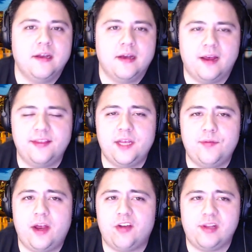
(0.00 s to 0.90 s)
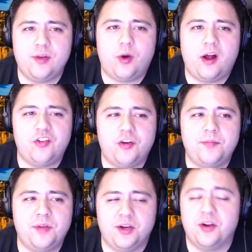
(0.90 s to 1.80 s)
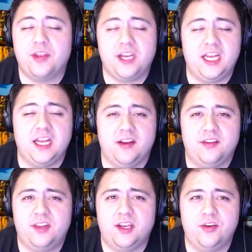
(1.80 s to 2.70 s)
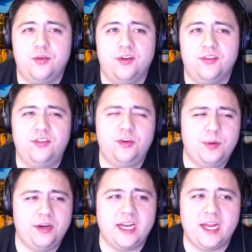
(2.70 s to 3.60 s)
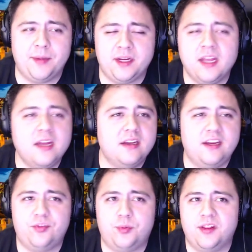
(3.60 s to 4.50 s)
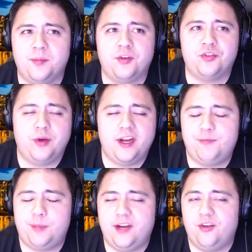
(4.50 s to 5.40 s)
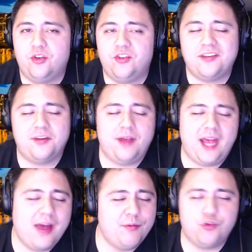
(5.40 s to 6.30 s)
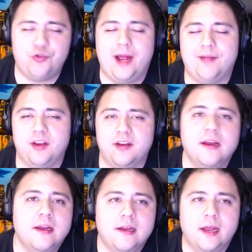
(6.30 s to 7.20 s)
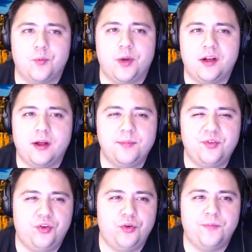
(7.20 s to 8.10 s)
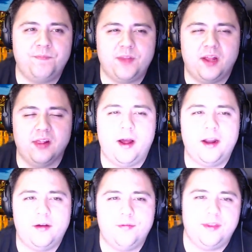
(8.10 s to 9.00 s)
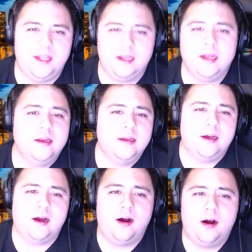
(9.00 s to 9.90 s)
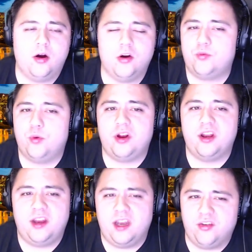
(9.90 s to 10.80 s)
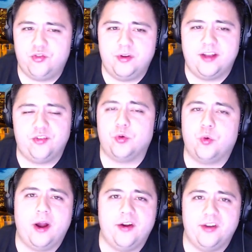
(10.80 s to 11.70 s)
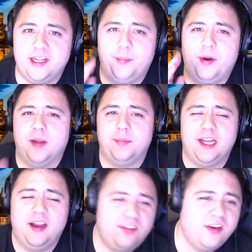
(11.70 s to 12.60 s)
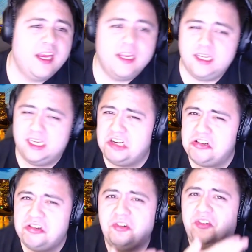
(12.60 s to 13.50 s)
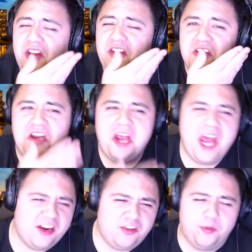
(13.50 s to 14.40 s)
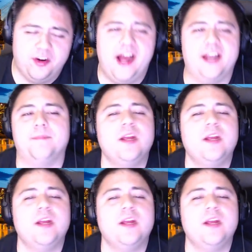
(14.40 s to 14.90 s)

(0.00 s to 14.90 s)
I think if you actually watch him, you know that he is. The dude is super dynamic. He's one of the most creative players the Jets have ever drafted. And when it comes to a lot of the hard work and industry that's required to get the puck up the ice, Ehlers is an expert at it.